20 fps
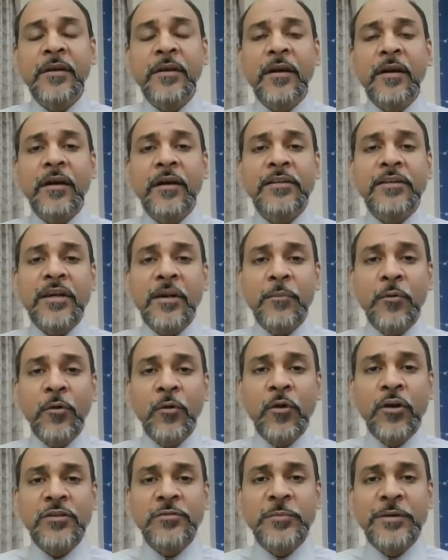uh, the Apollo
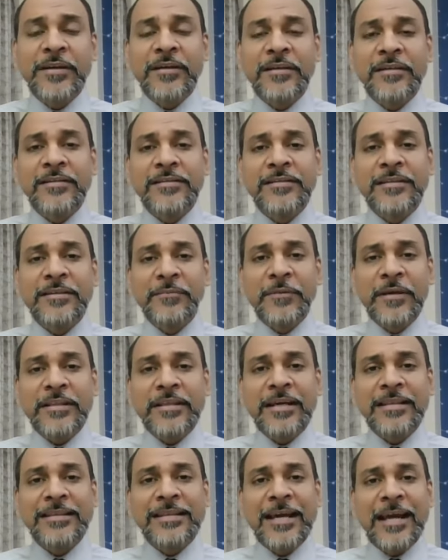hospitals, the
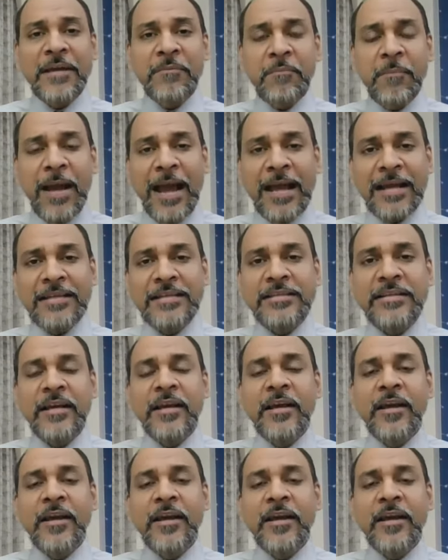Medanta and Max.